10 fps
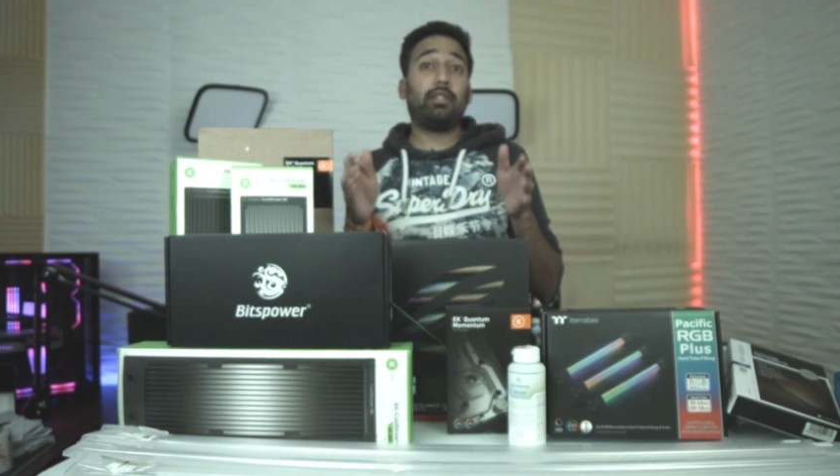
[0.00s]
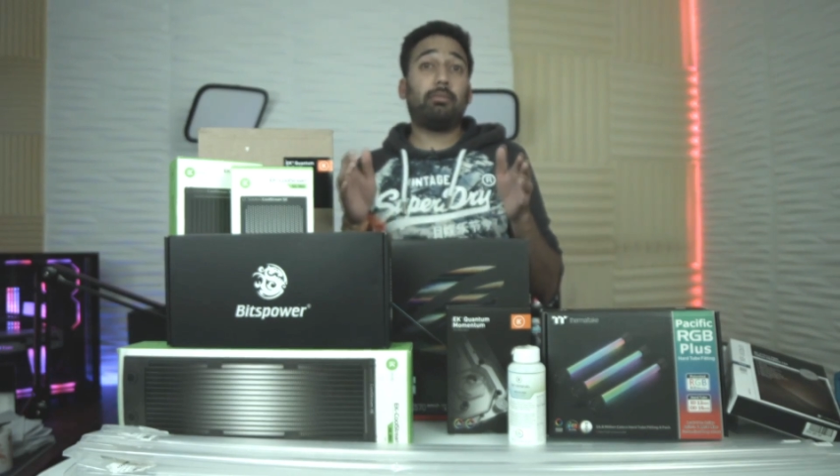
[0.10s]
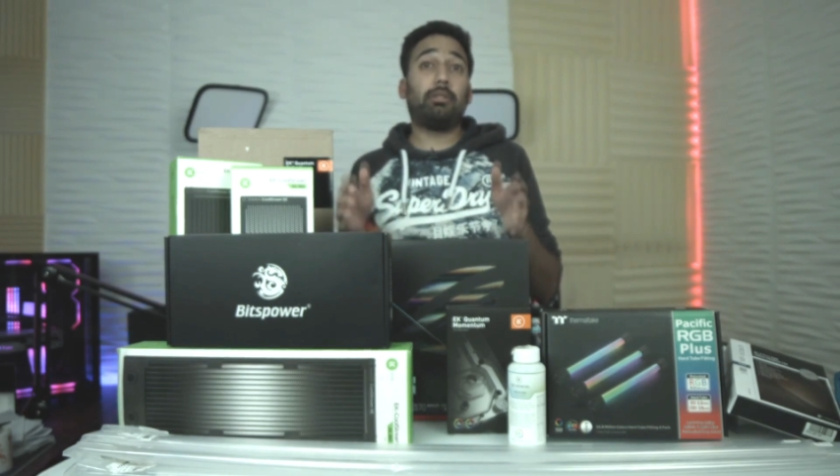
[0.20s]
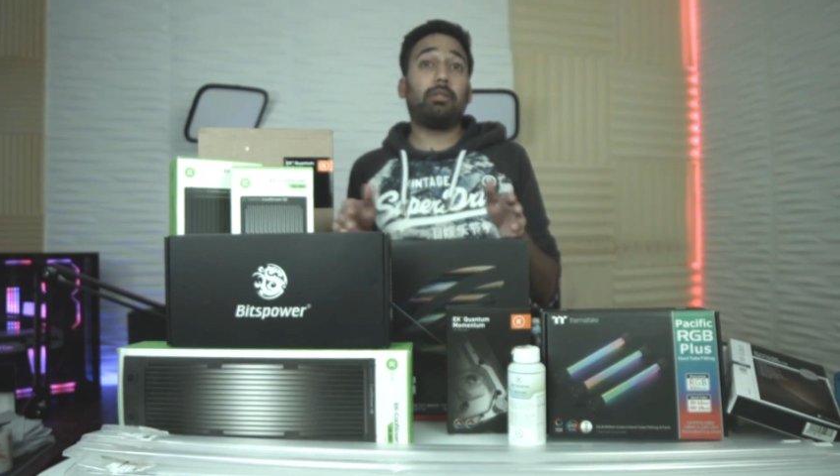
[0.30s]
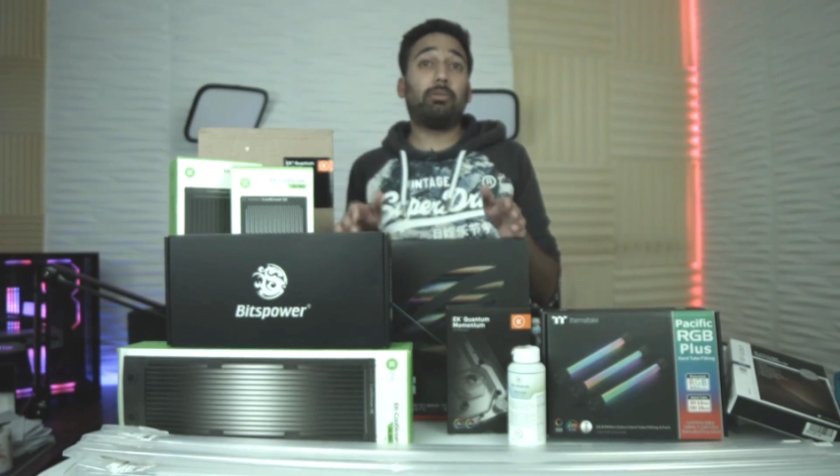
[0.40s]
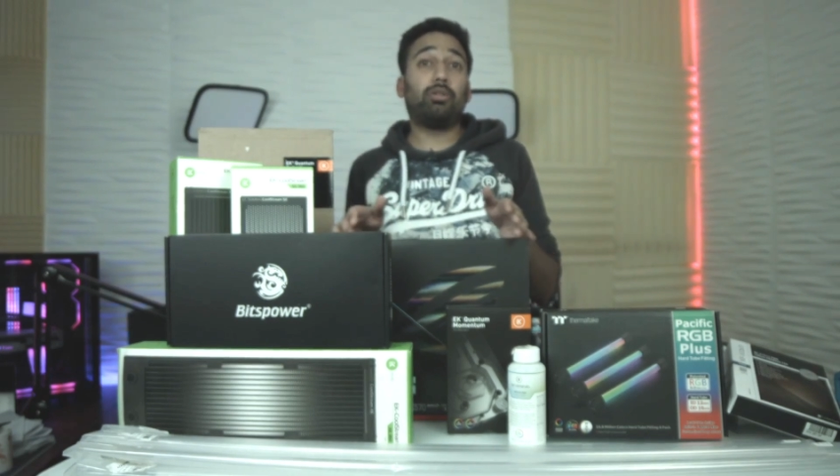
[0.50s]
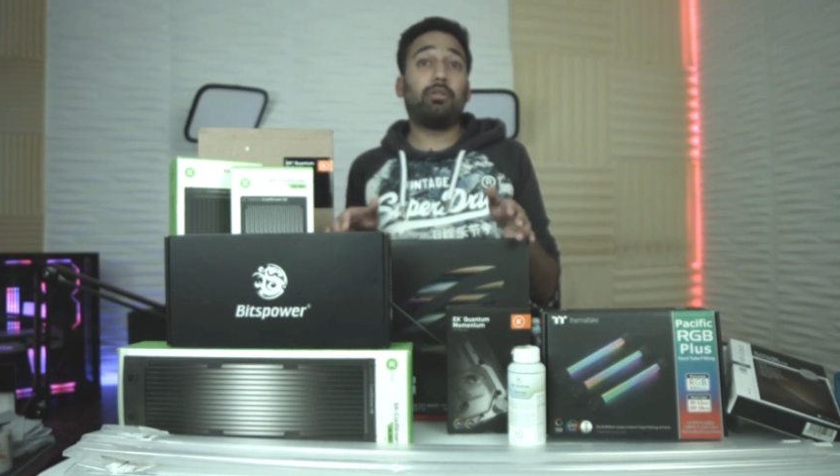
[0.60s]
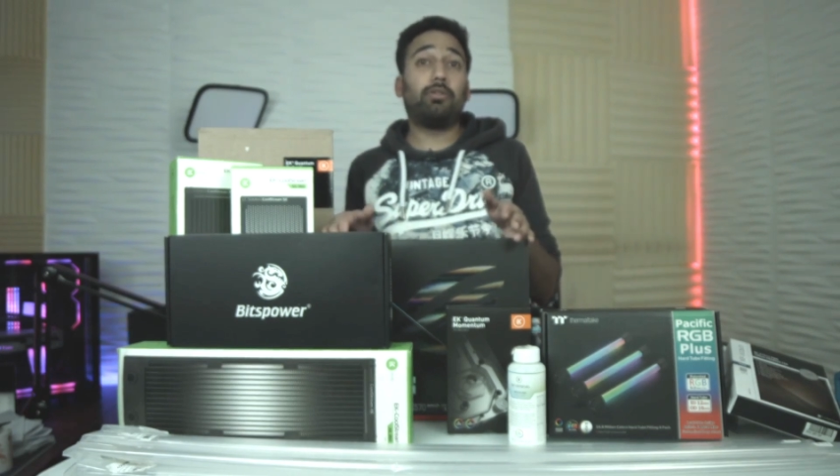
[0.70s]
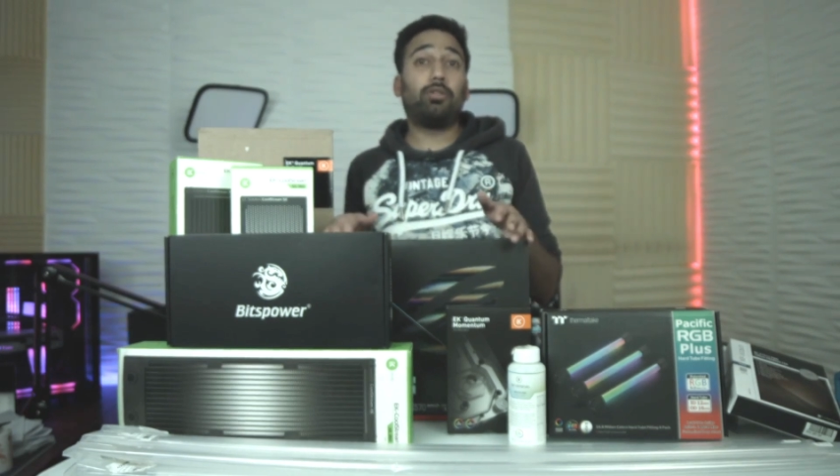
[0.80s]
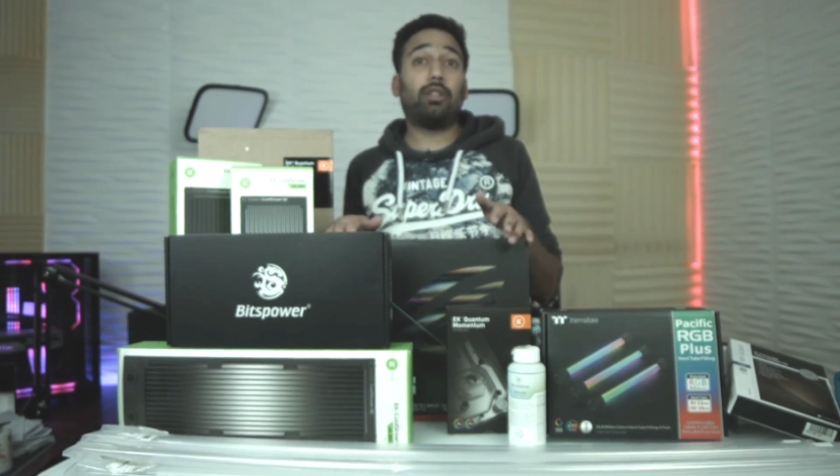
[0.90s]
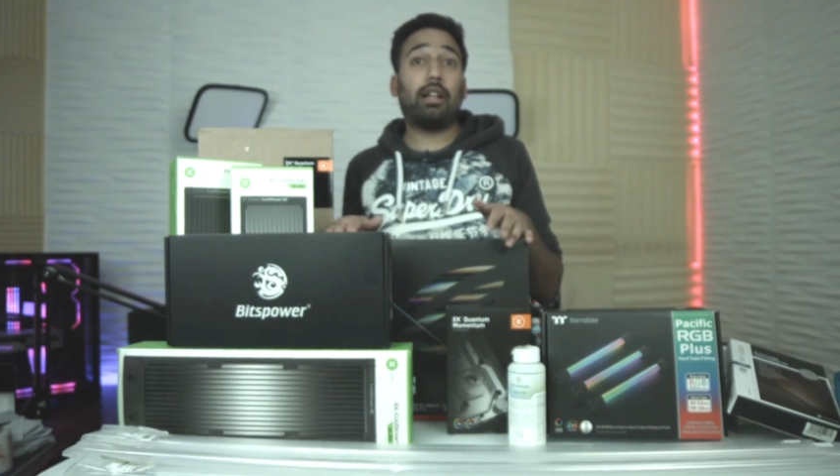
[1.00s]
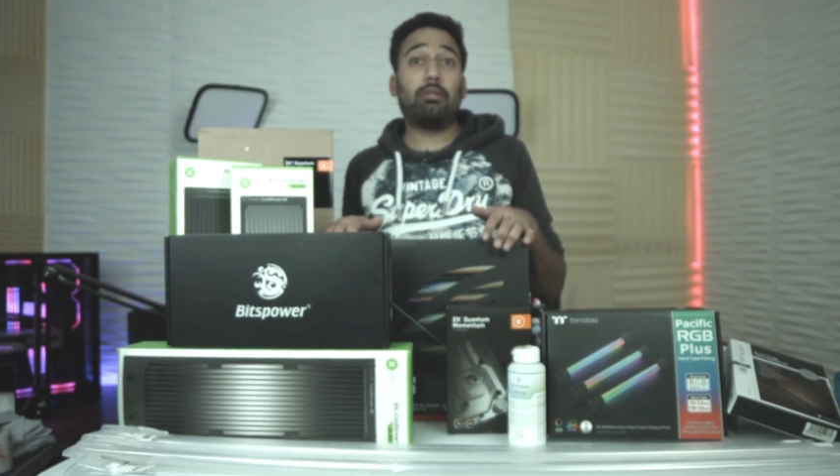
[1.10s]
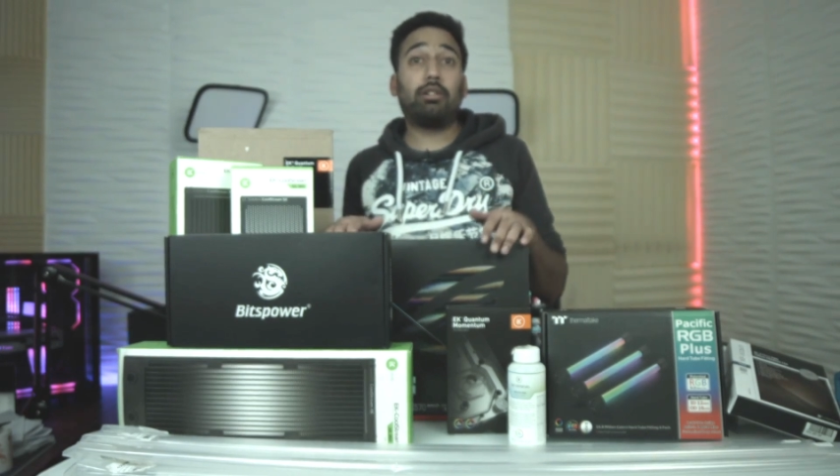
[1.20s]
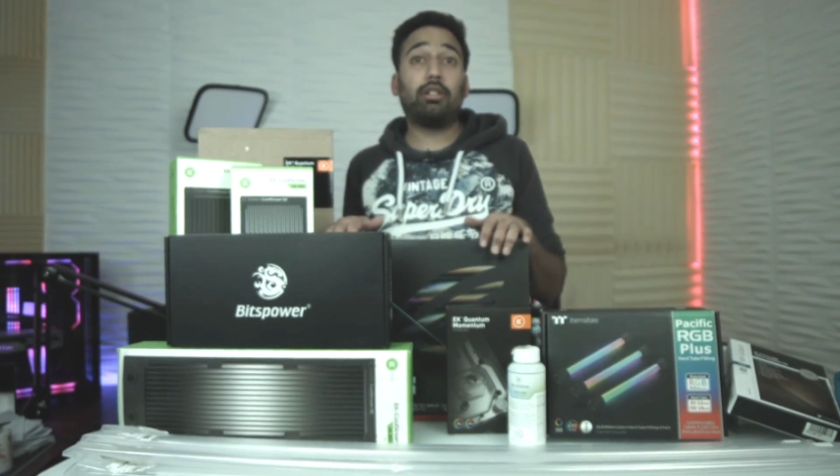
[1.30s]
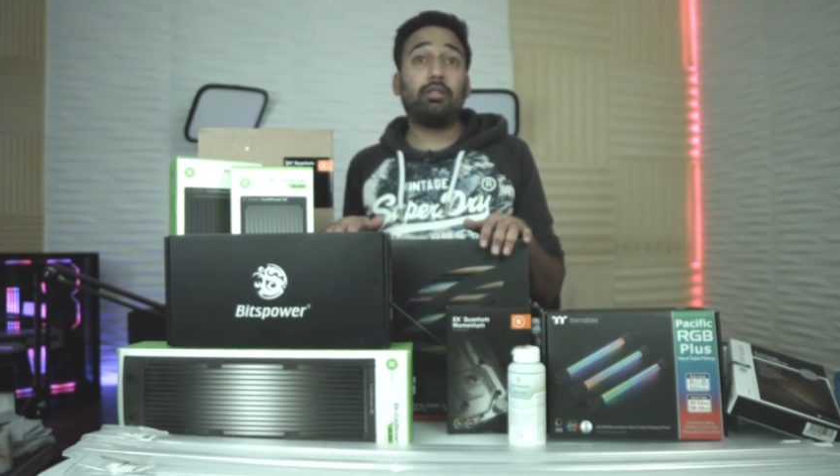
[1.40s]
motherboard for
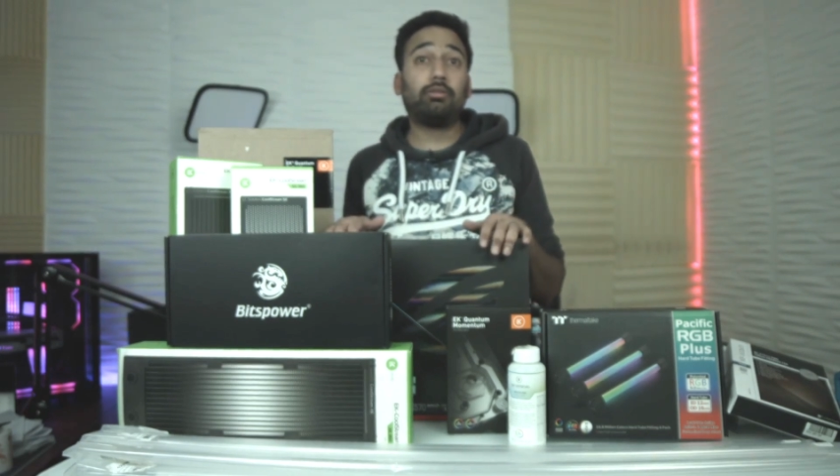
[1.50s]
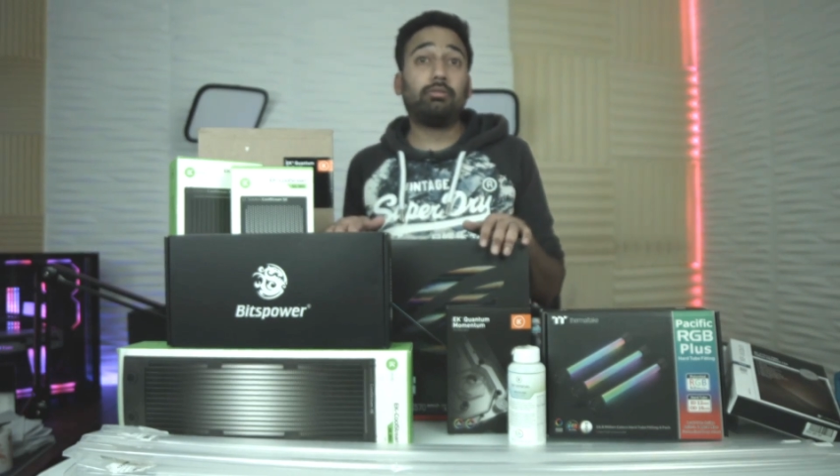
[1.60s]
our